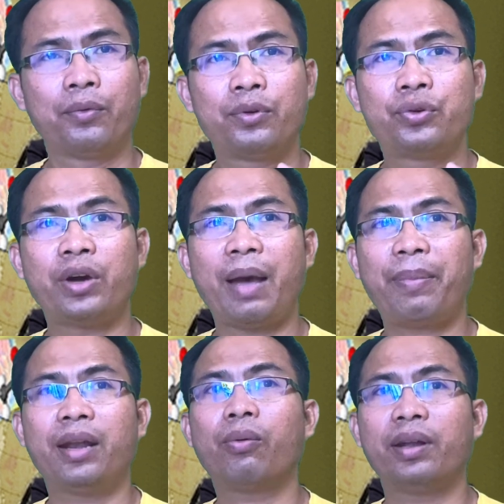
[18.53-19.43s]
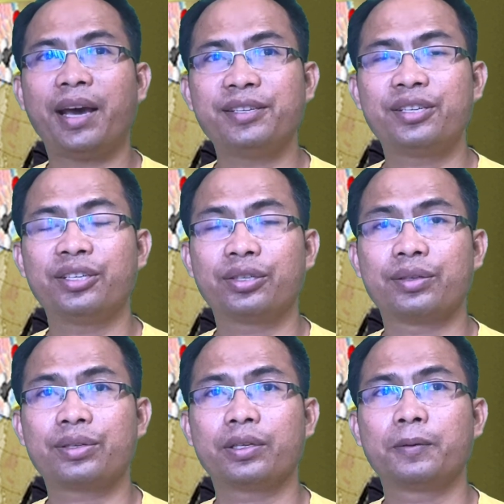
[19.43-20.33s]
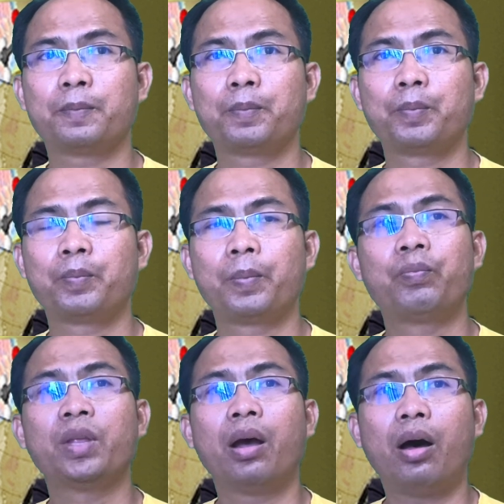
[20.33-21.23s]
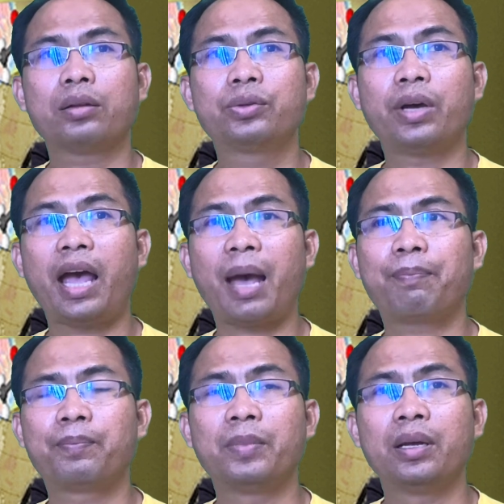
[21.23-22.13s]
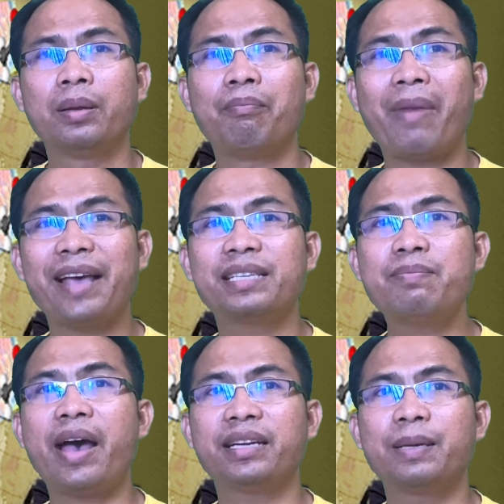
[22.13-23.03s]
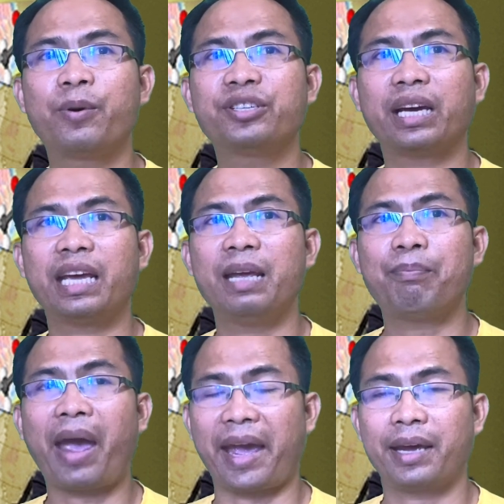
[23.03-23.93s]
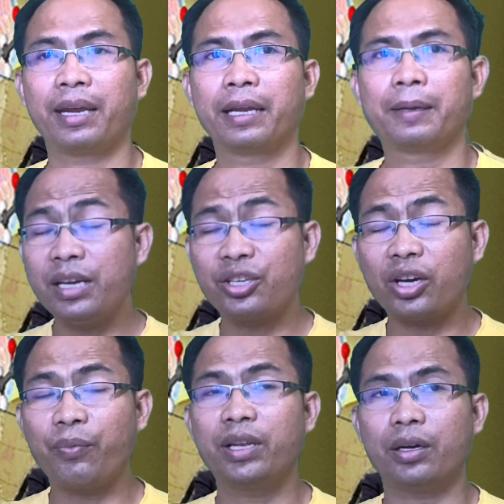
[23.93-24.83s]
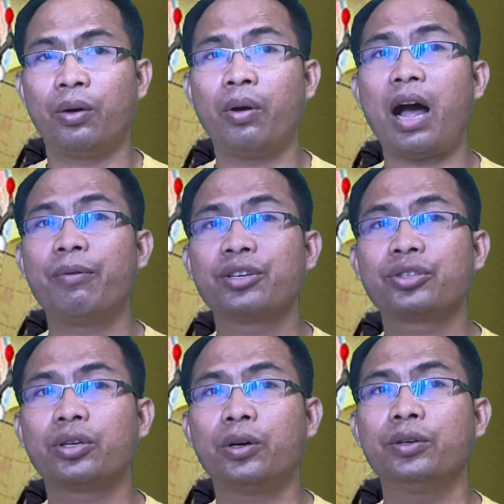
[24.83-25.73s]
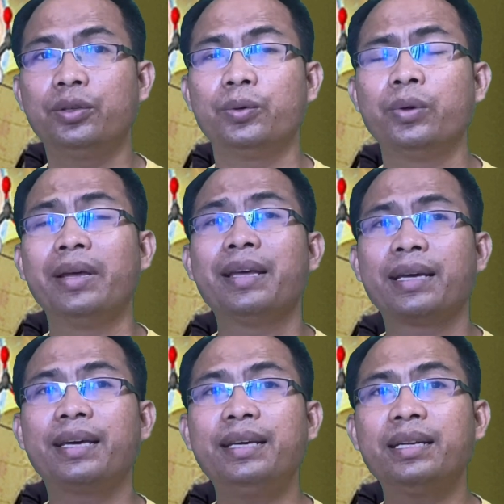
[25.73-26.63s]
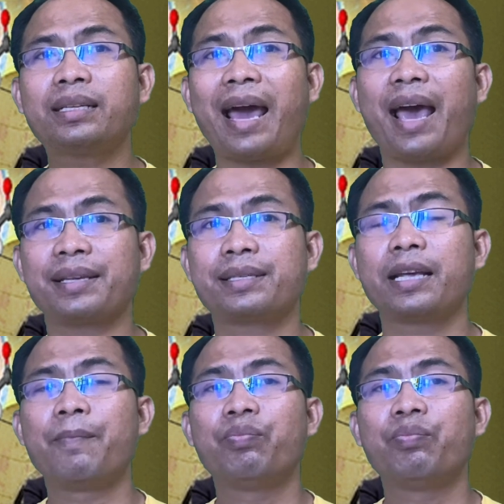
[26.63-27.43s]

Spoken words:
to help an organizations or to help maximize the project impact? In this short video, I will show you key tasks